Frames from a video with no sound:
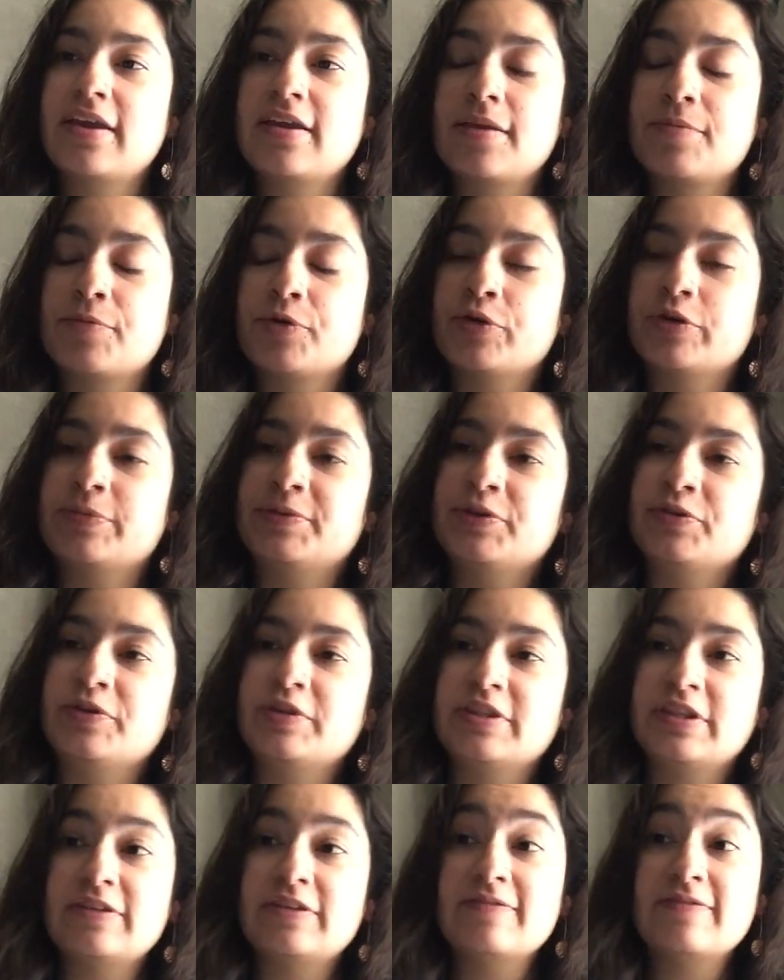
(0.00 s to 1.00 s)
I'm going to be doing
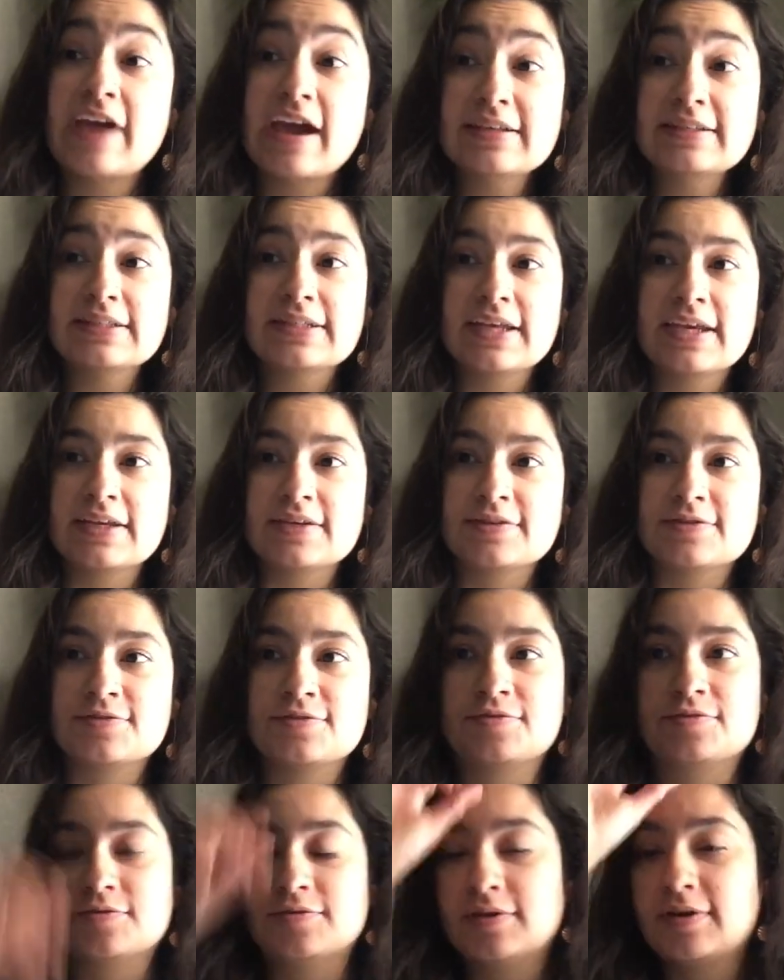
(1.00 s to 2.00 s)
the fast
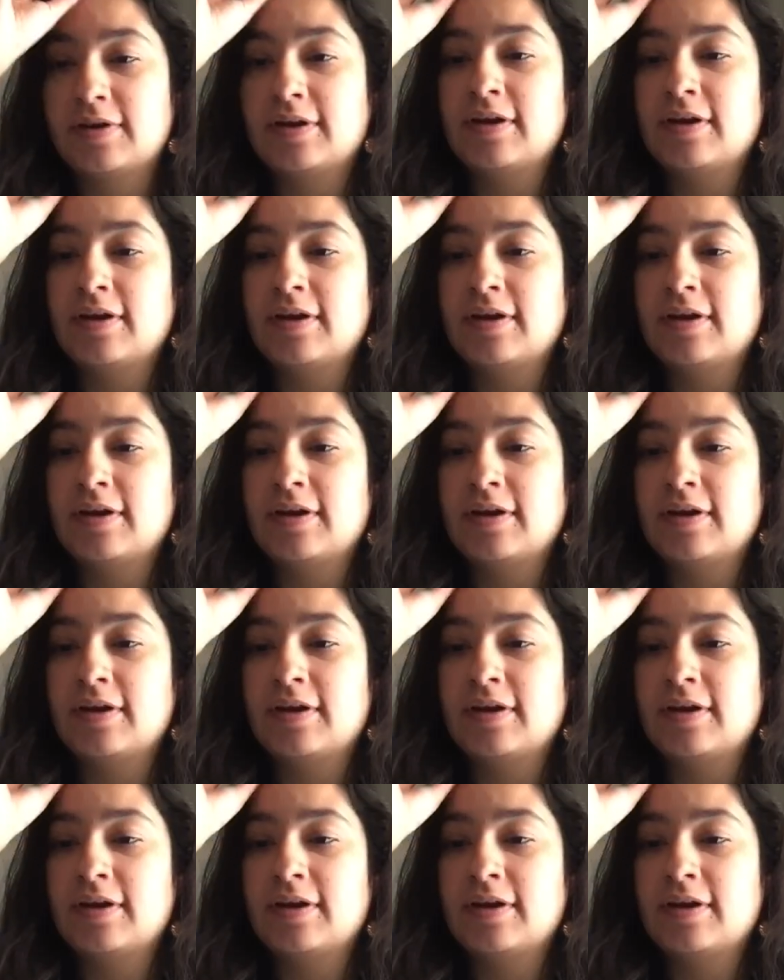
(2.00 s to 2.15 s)
etude.